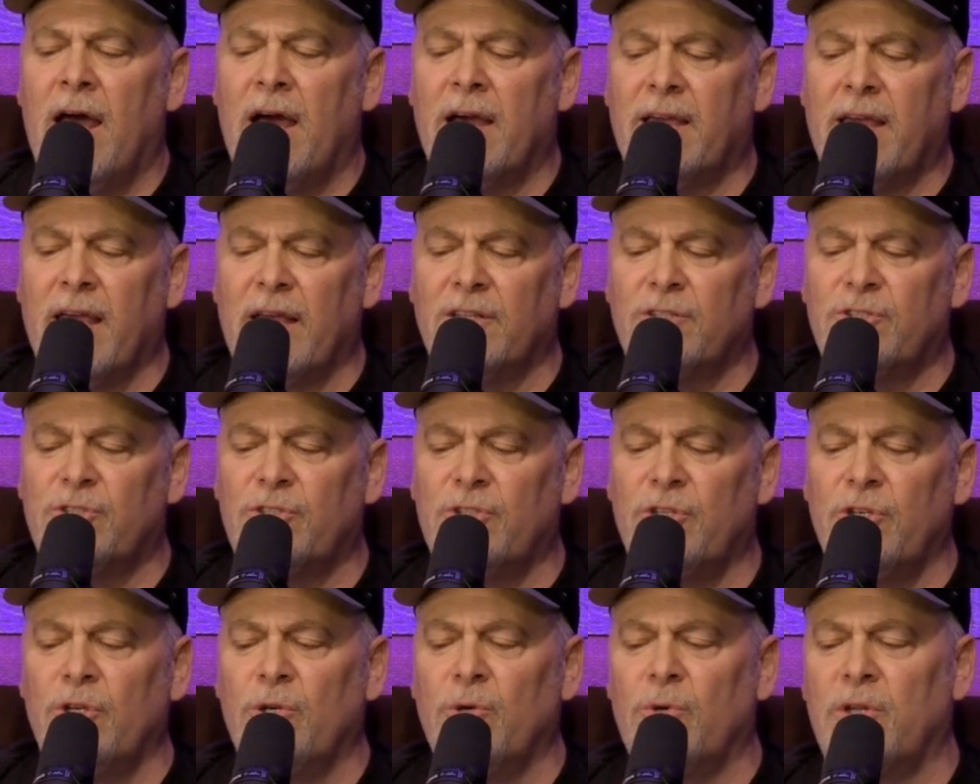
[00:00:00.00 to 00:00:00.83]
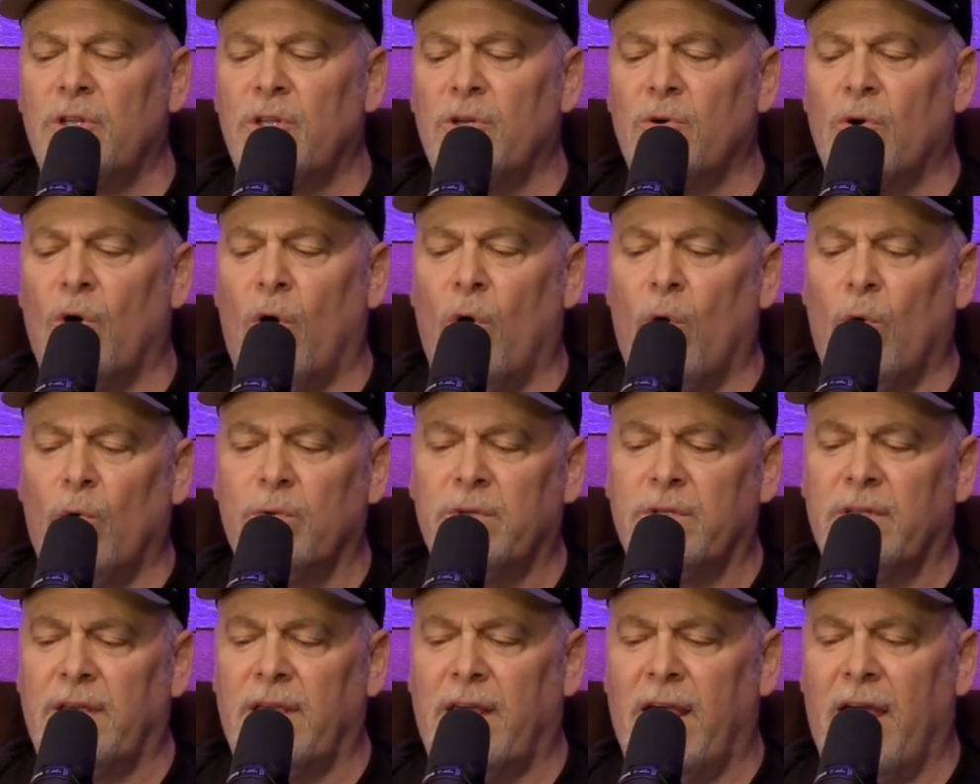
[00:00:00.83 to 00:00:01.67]
"against you and you
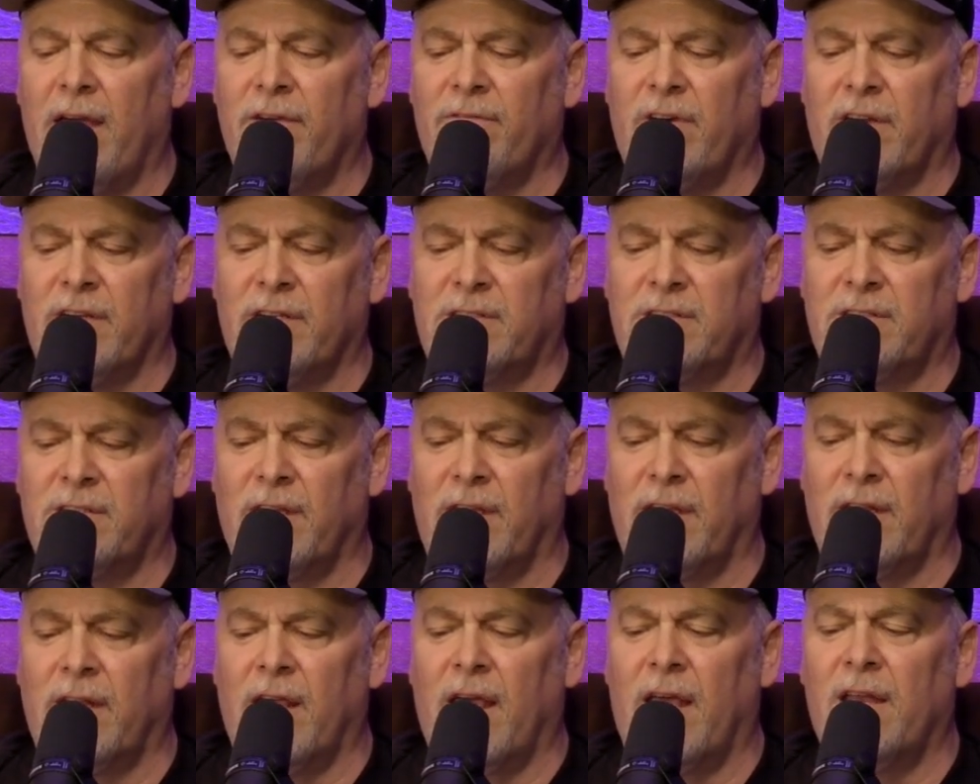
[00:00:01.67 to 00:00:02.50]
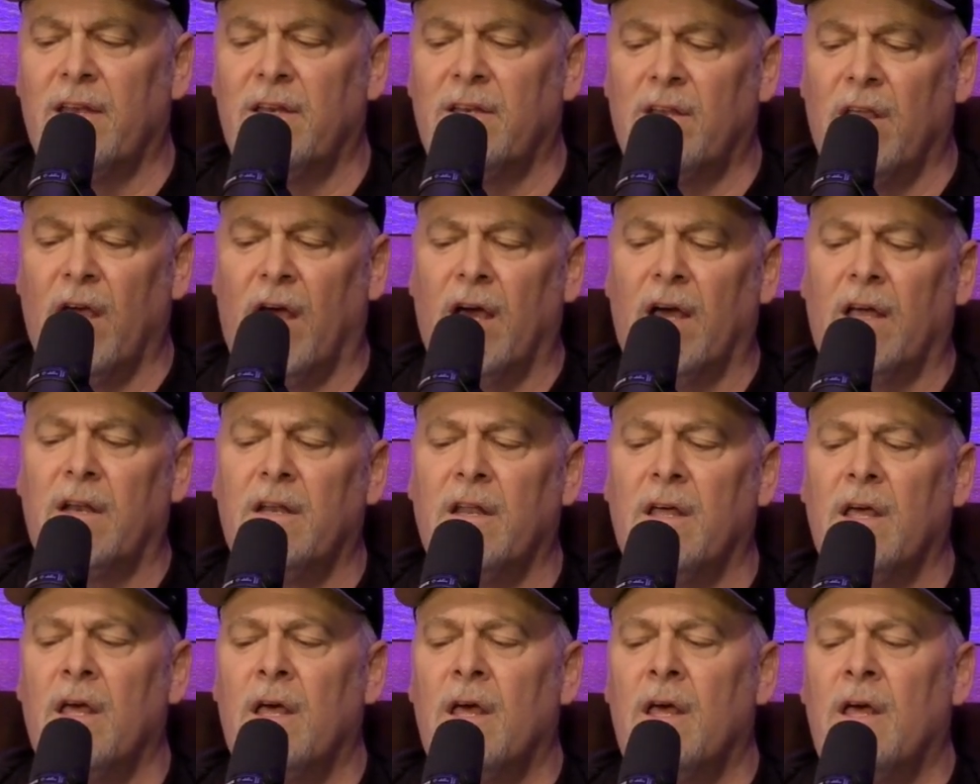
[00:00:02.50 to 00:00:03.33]
only have I sinned and
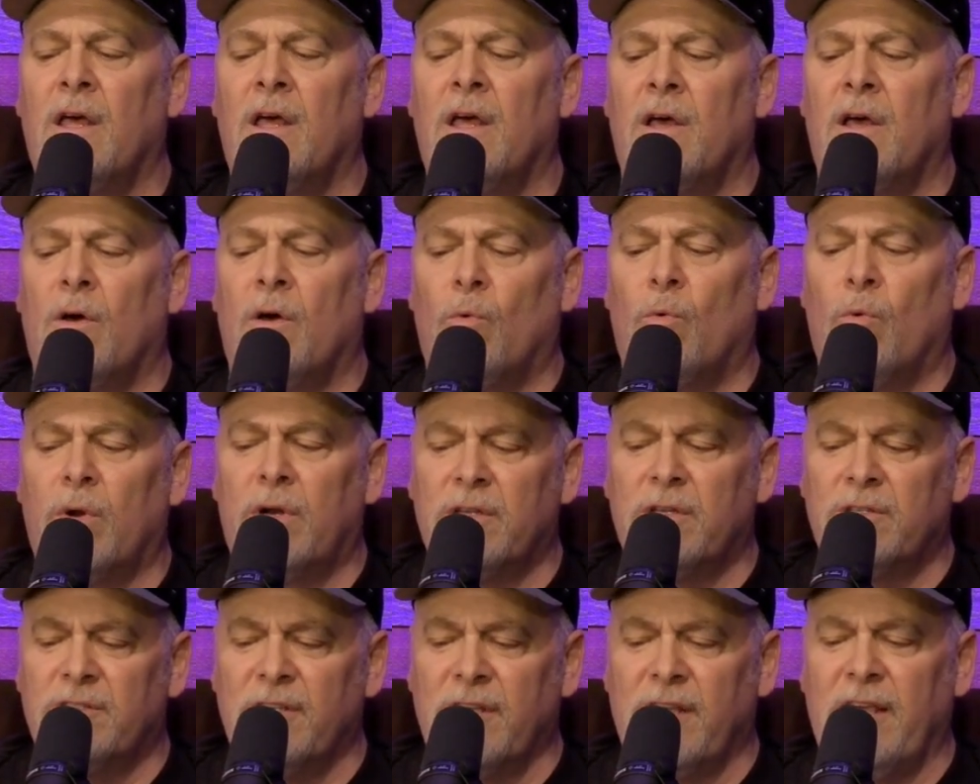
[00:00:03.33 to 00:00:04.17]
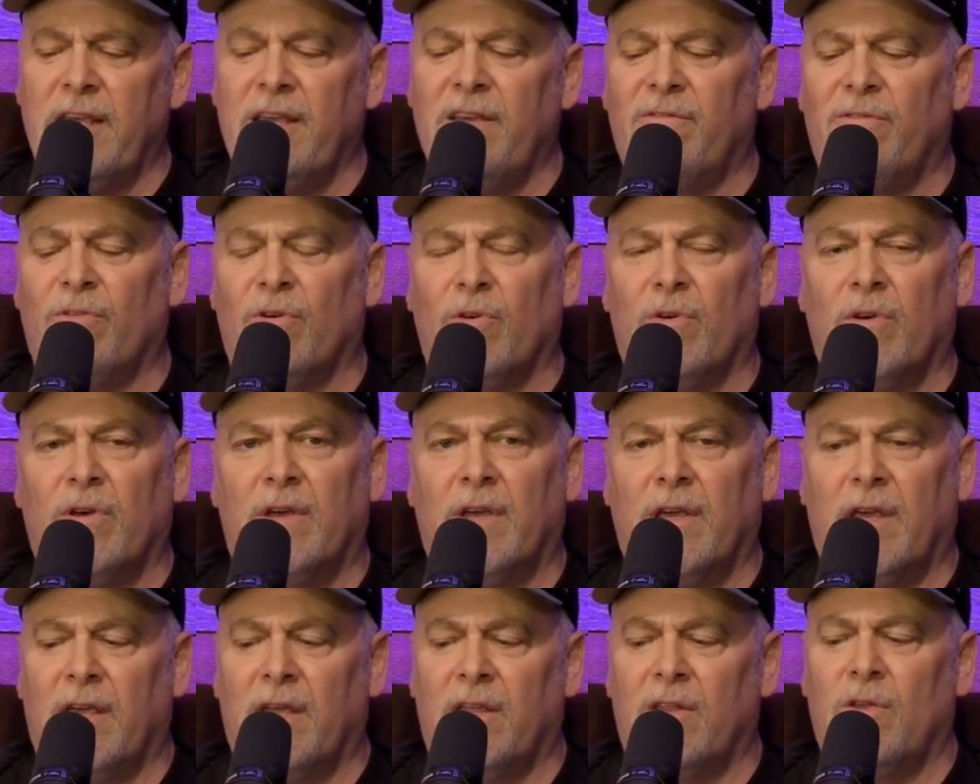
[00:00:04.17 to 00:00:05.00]
done what is evil
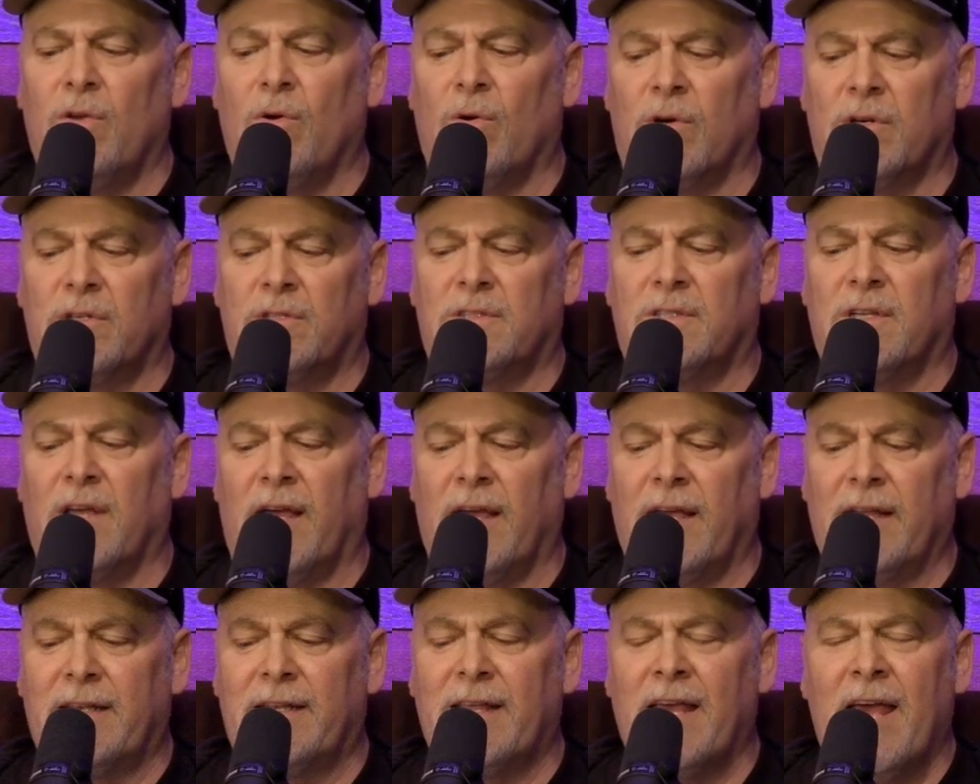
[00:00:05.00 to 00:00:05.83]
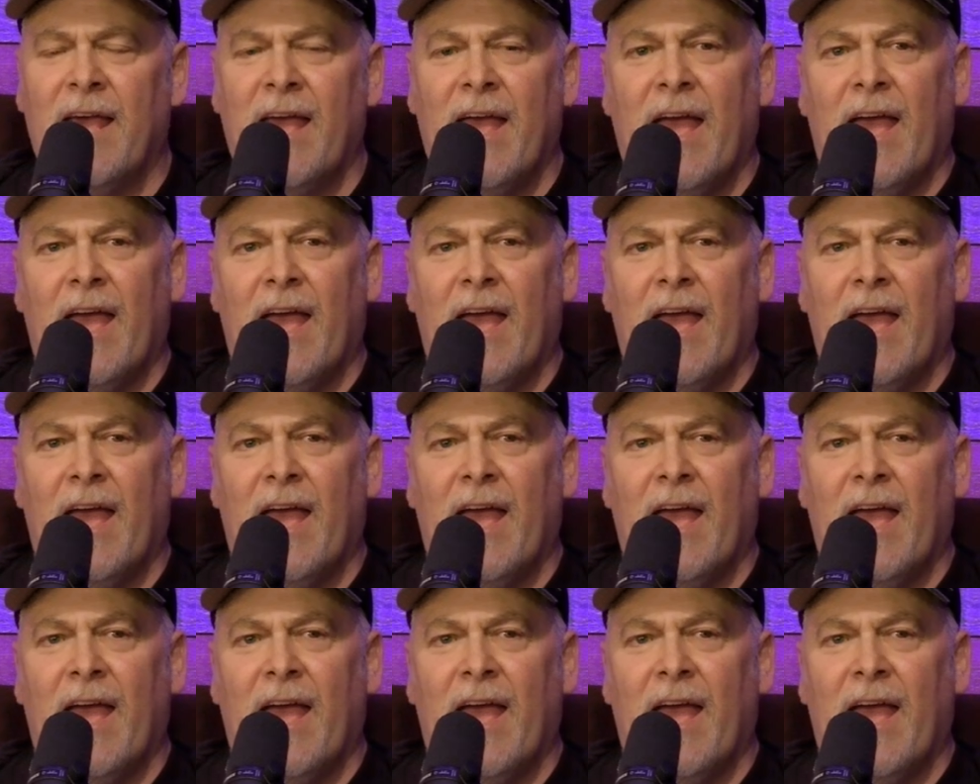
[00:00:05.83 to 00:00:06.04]
in your sight."